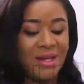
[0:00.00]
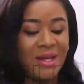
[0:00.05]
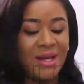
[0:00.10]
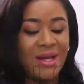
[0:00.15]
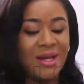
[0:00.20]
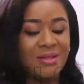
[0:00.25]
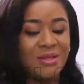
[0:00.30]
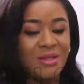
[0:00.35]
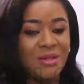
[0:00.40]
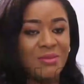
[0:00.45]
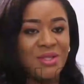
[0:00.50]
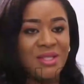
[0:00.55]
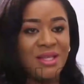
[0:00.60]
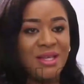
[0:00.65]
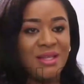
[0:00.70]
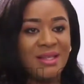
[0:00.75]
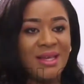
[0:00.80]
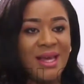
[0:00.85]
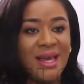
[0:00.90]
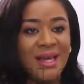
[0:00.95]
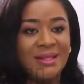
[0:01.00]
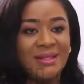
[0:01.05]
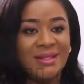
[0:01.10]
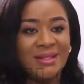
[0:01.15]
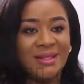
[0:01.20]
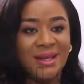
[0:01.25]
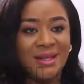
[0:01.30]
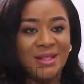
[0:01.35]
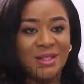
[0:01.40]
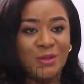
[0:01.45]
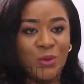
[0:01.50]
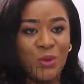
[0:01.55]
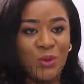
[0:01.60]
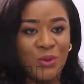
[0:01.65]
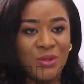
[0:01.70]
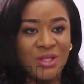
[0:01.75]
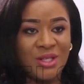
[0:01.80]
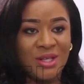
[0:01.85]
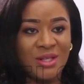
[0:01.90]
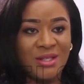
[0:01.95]
As some say, the NSAS
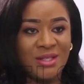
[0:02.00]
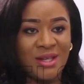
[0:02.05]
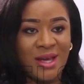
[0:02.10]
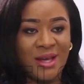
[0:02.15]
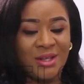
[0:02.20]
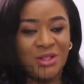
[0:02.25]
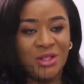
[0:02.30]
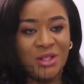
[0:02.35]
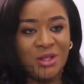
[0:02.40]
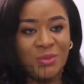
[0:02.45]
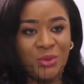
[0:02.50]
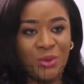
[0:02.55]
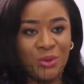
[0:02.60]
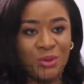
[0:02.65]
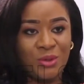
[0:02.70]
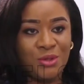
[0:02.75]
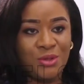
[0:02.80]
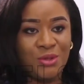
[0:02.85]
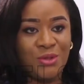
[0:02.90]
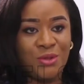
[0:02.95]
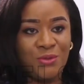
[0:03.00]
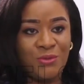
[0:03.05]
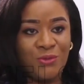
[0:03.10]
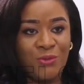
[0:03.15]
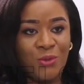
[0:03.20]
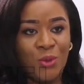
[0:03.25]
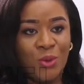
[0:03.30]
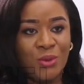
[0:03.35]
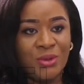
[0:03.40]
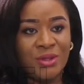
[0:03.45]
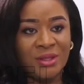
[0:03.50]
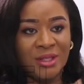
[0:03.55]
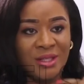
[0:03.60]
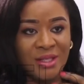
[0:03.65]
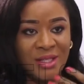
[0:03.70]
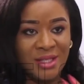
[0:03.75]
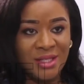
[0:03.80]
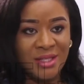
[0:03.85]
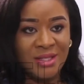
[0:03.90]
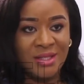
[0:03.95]
protest actually brought to the fore the
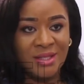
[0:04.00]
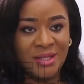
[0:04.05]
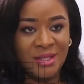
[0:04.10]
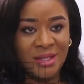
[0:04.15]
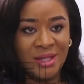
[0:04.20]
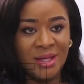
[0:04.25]
need